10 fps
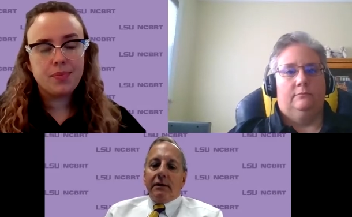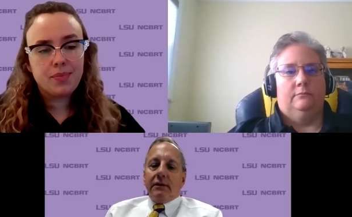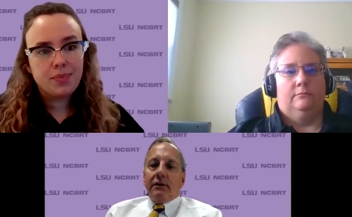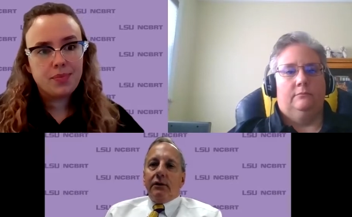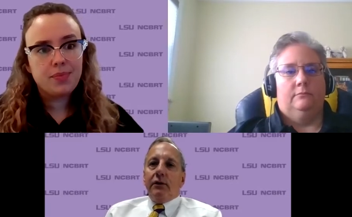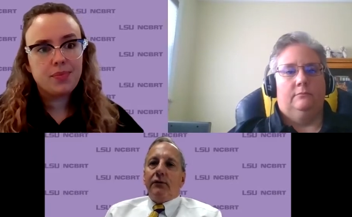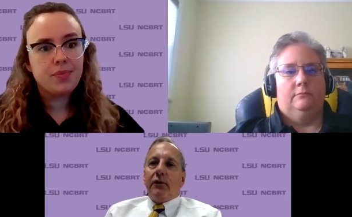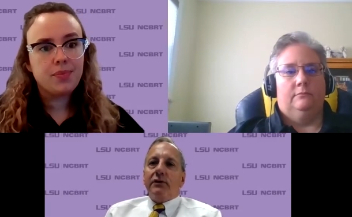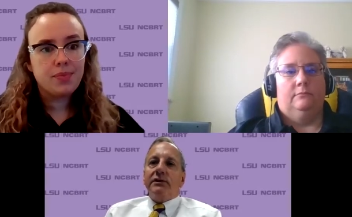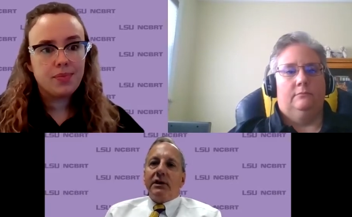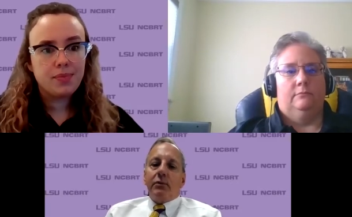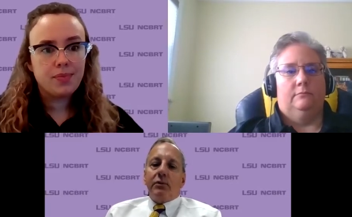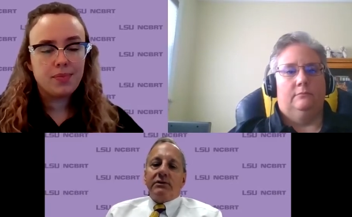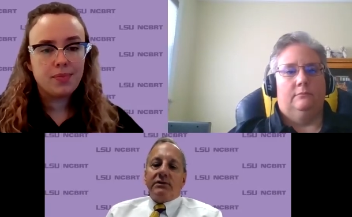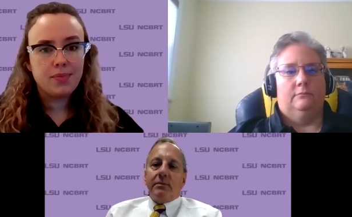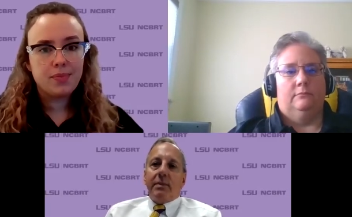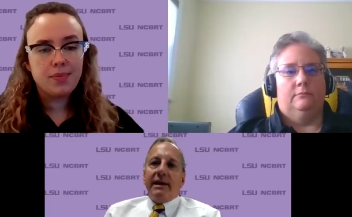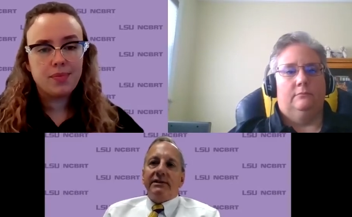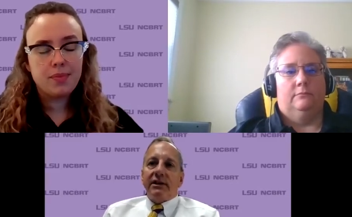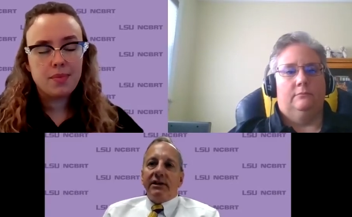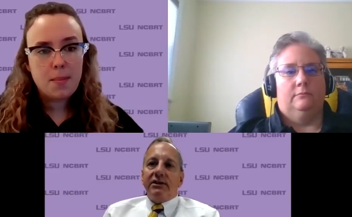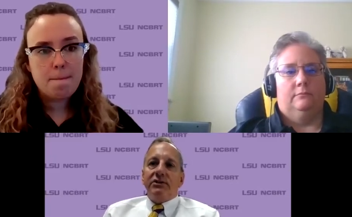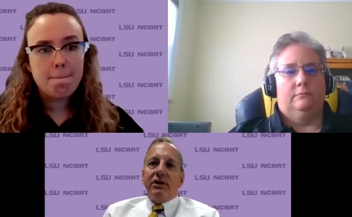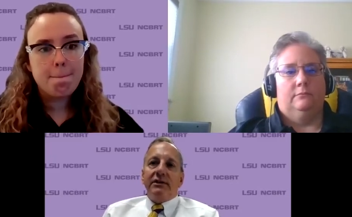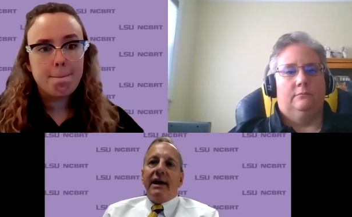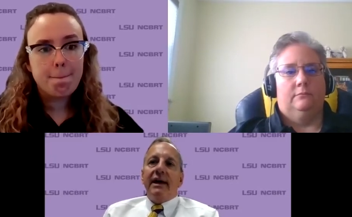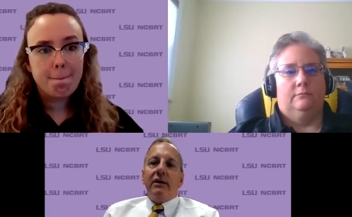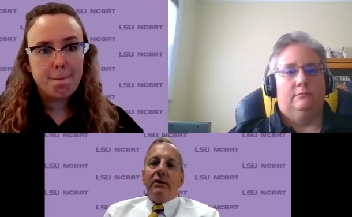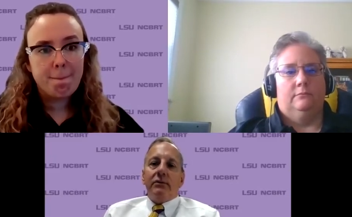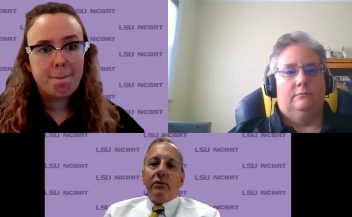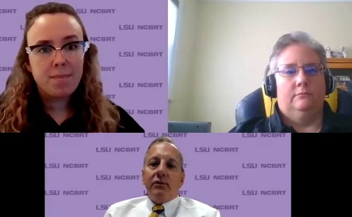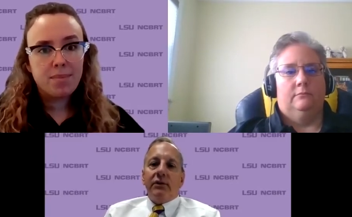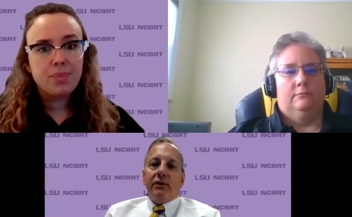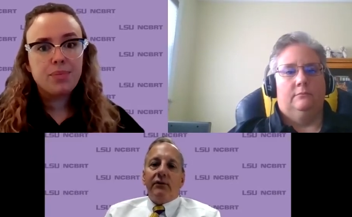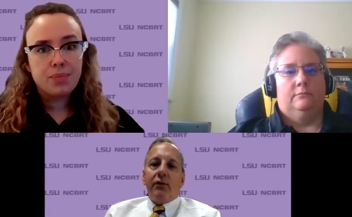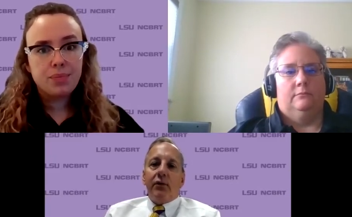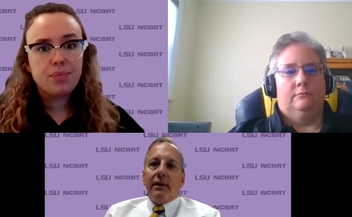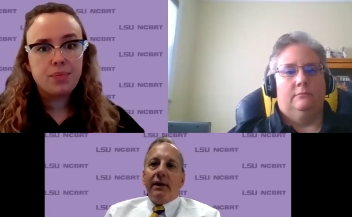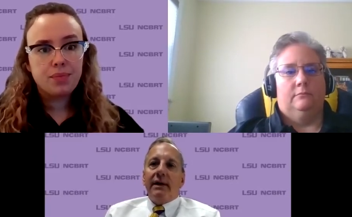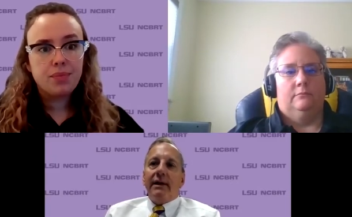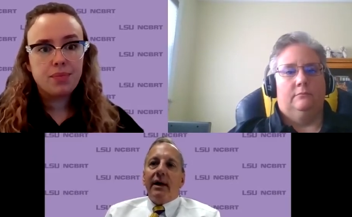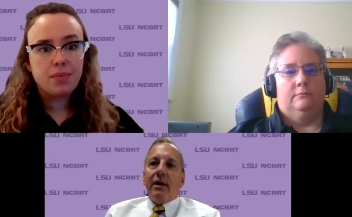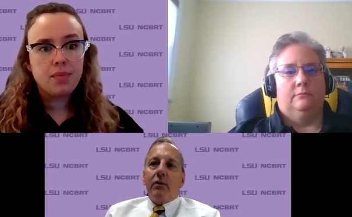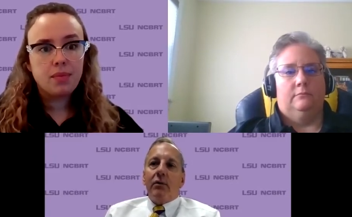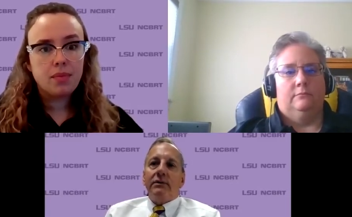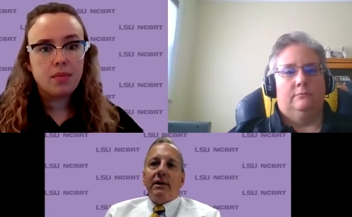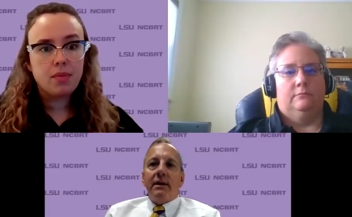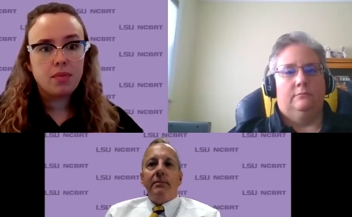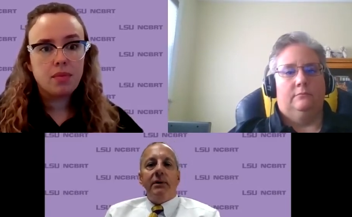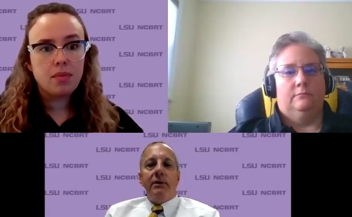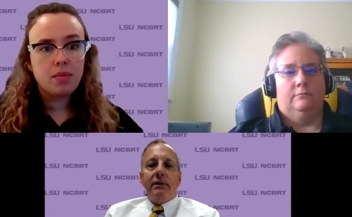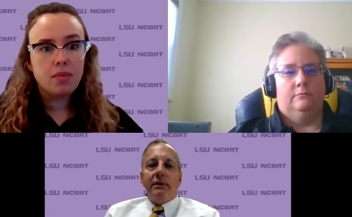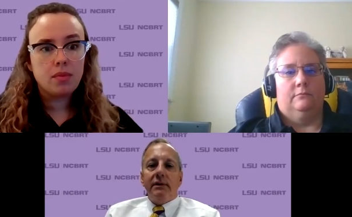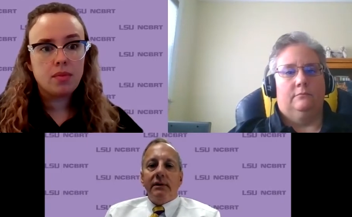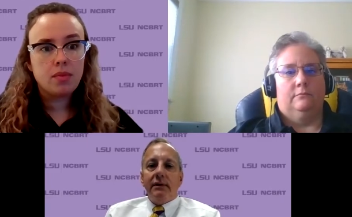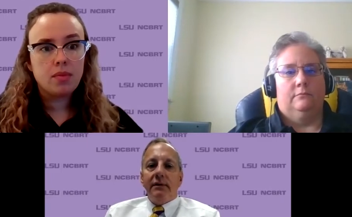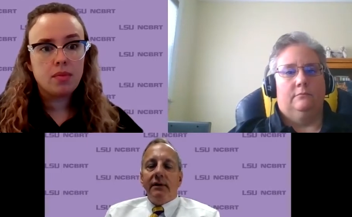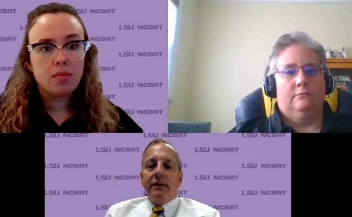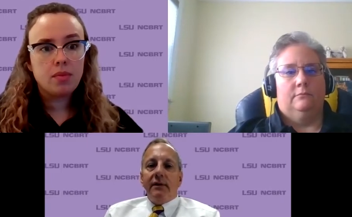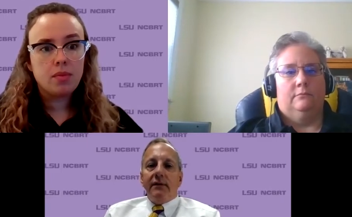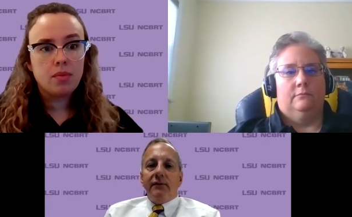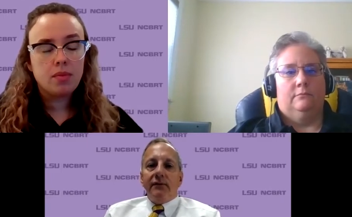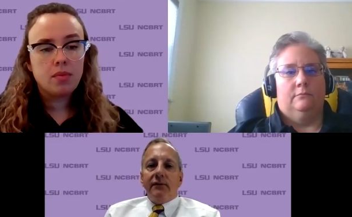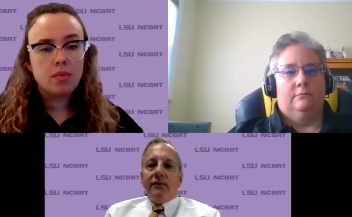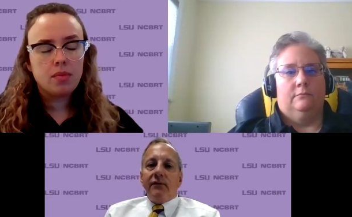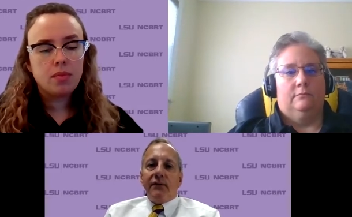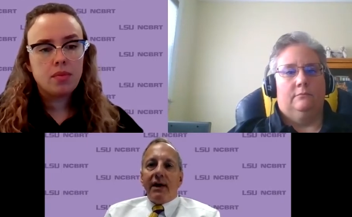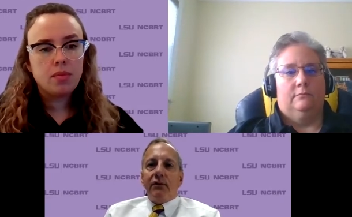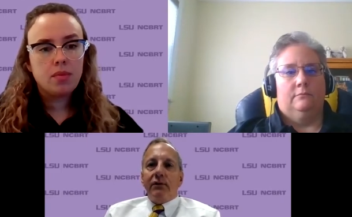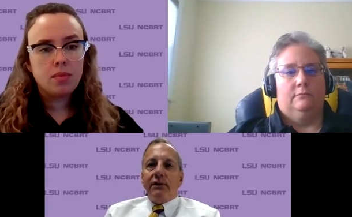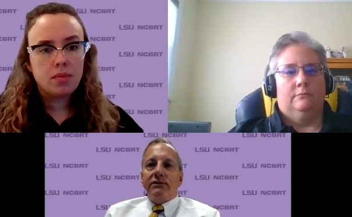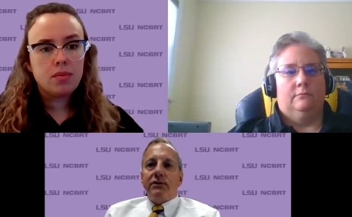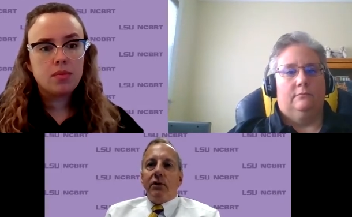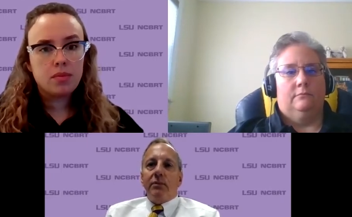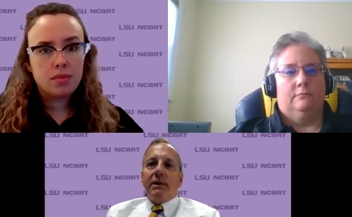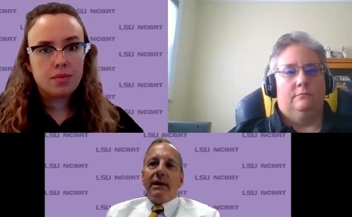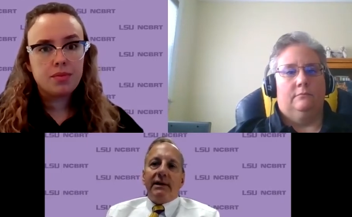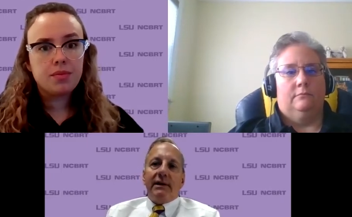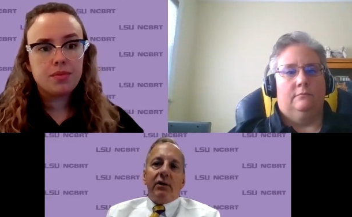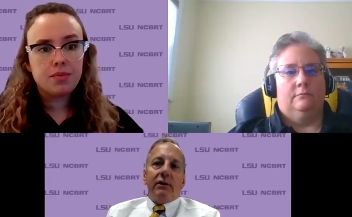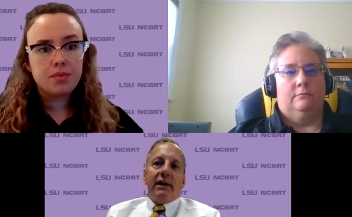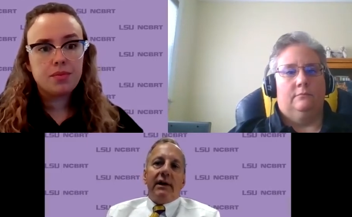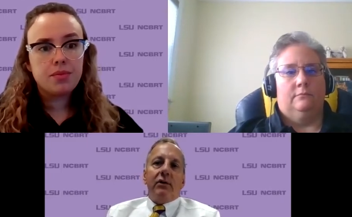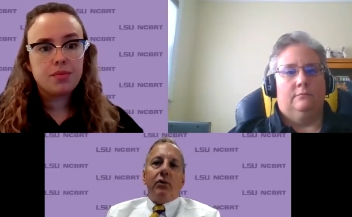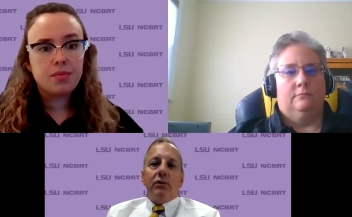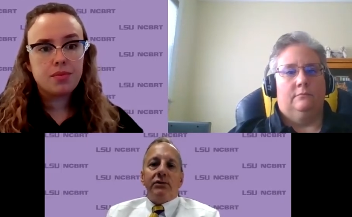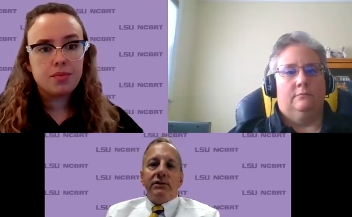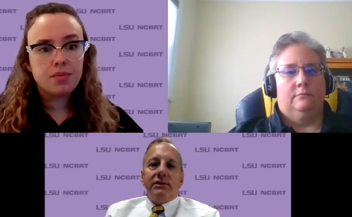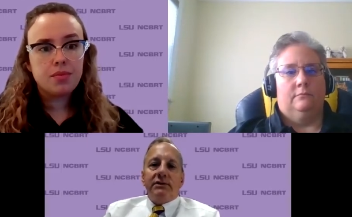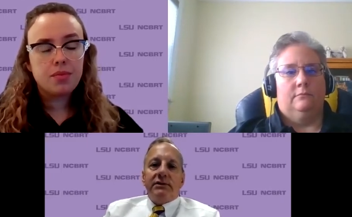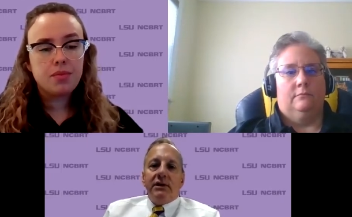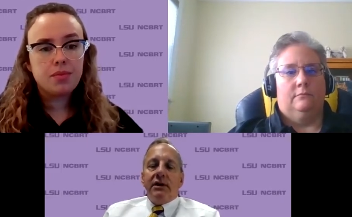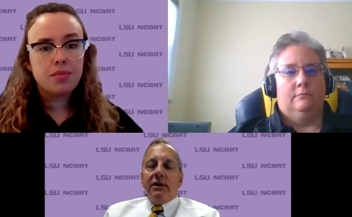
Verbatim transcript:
Speaker 1: the university was uh, basically shut down within a 48 hour time period. Uh, faculty started planning online courses.